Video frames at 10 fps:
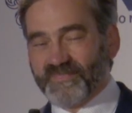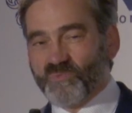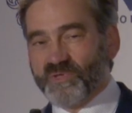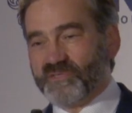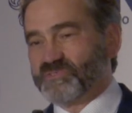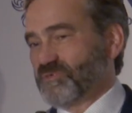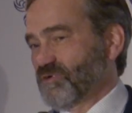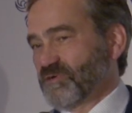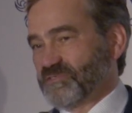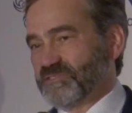We
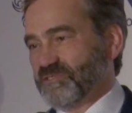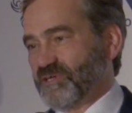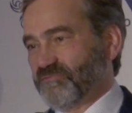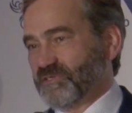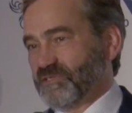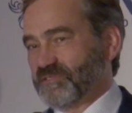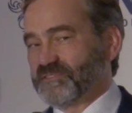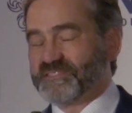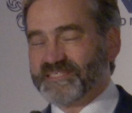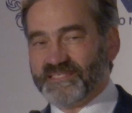also still have a
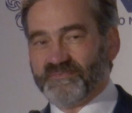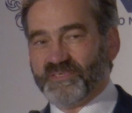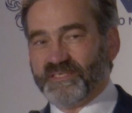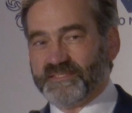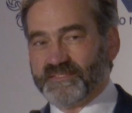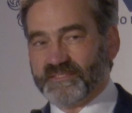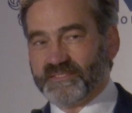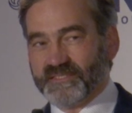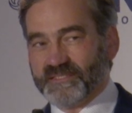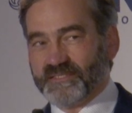significant, you
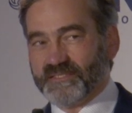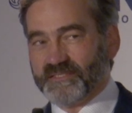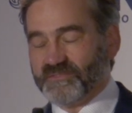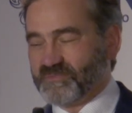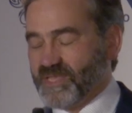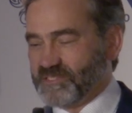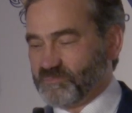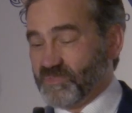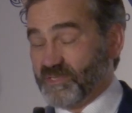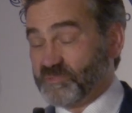know,
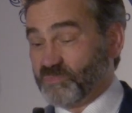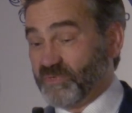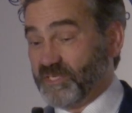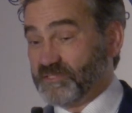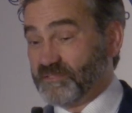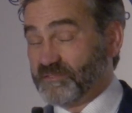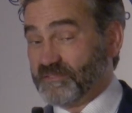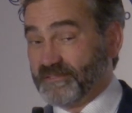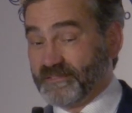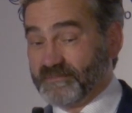exploration
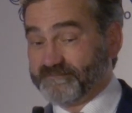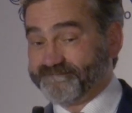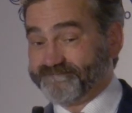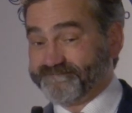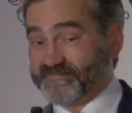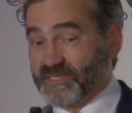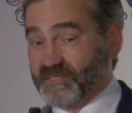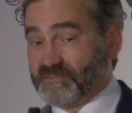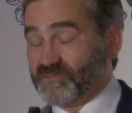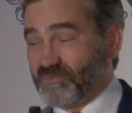
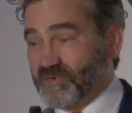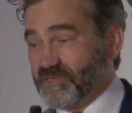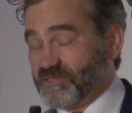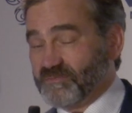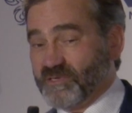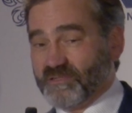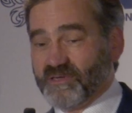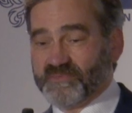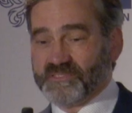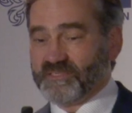story as well.
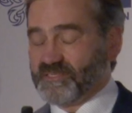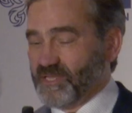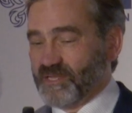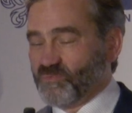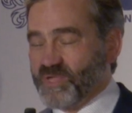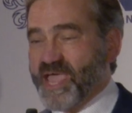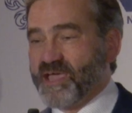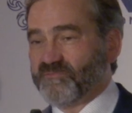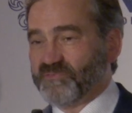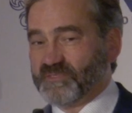Obviously, we
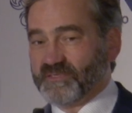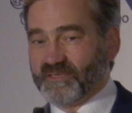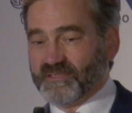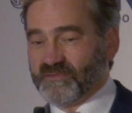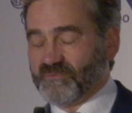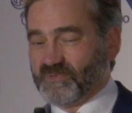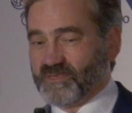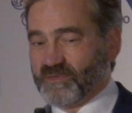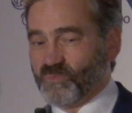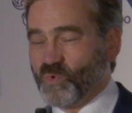have you know,
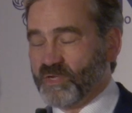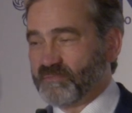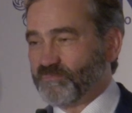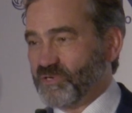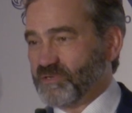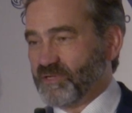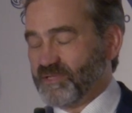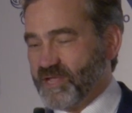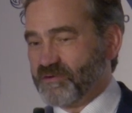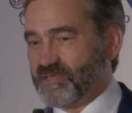one
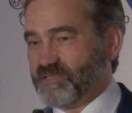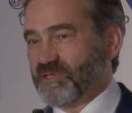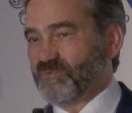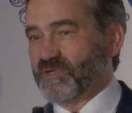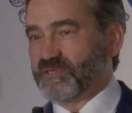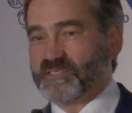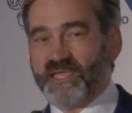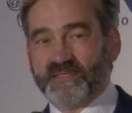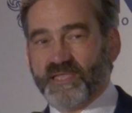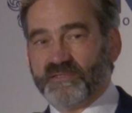area that we are
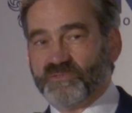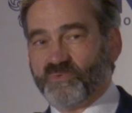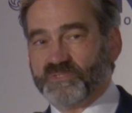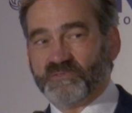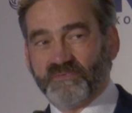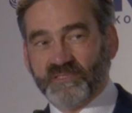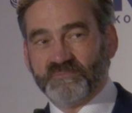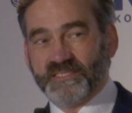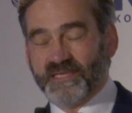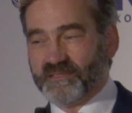taking towards
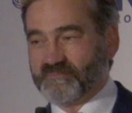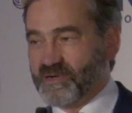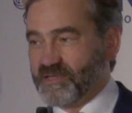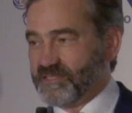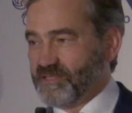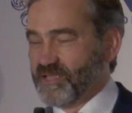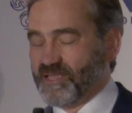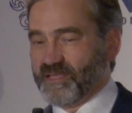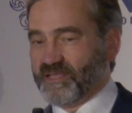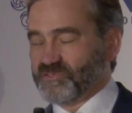development and a mine,
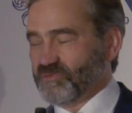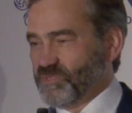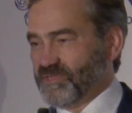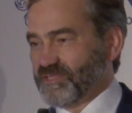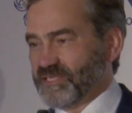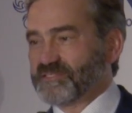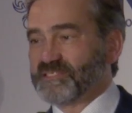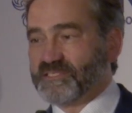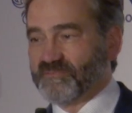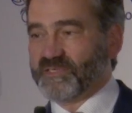and so we think that
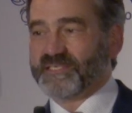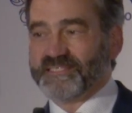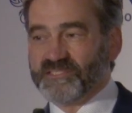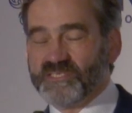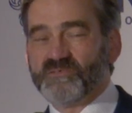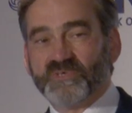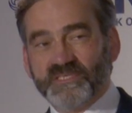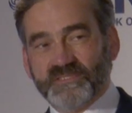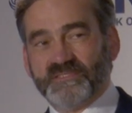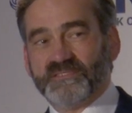significantly
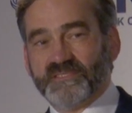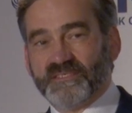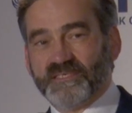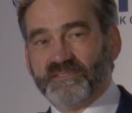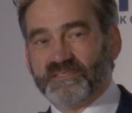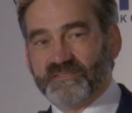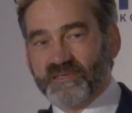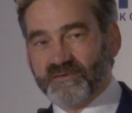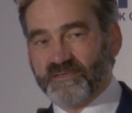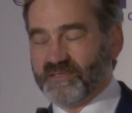de-risks this
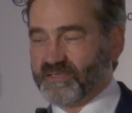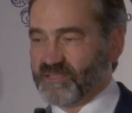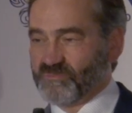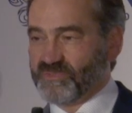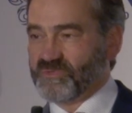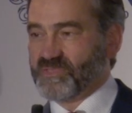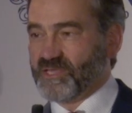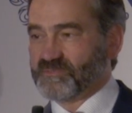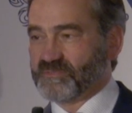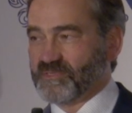area. Again, with
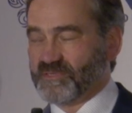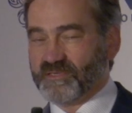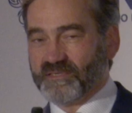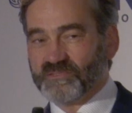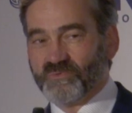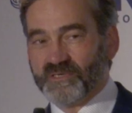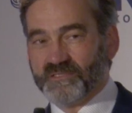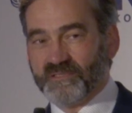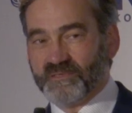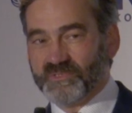2,000 square
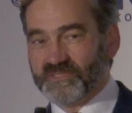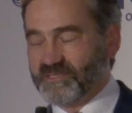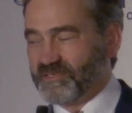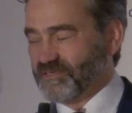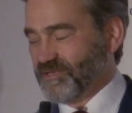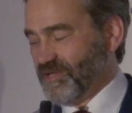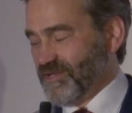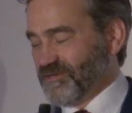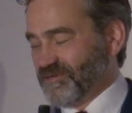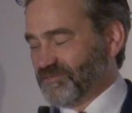kilometers here
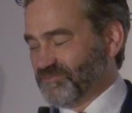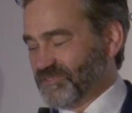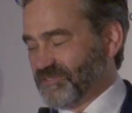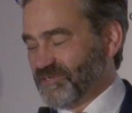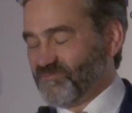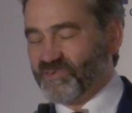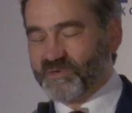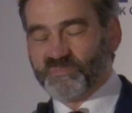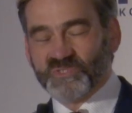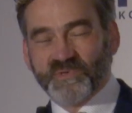of
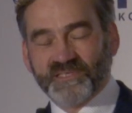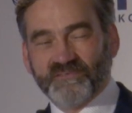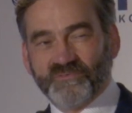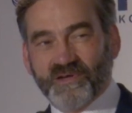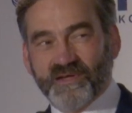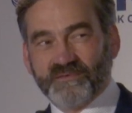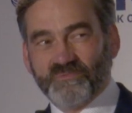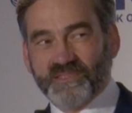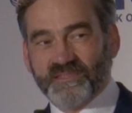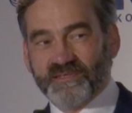very prospective rock,
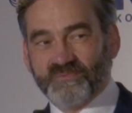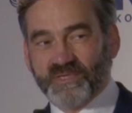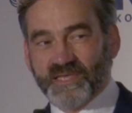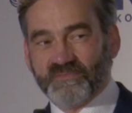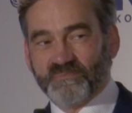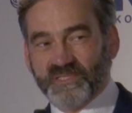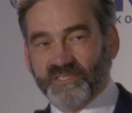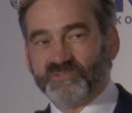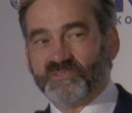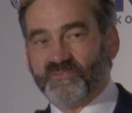we think we have the
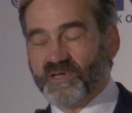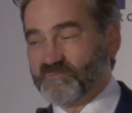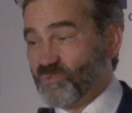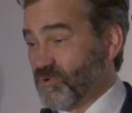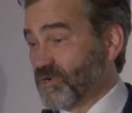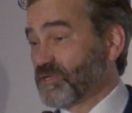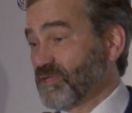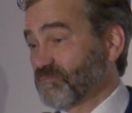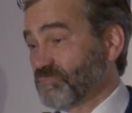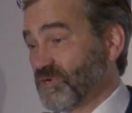potential to find more
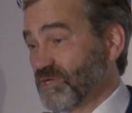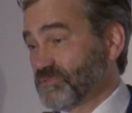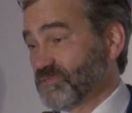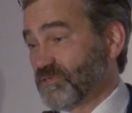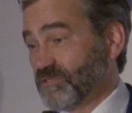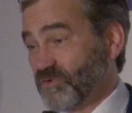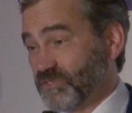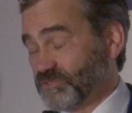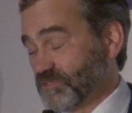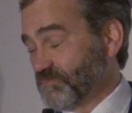and perhaps
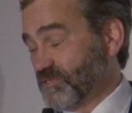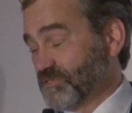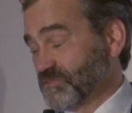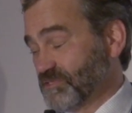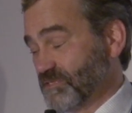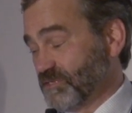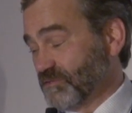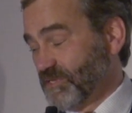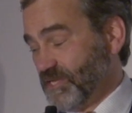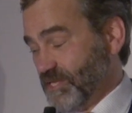larger deposits here.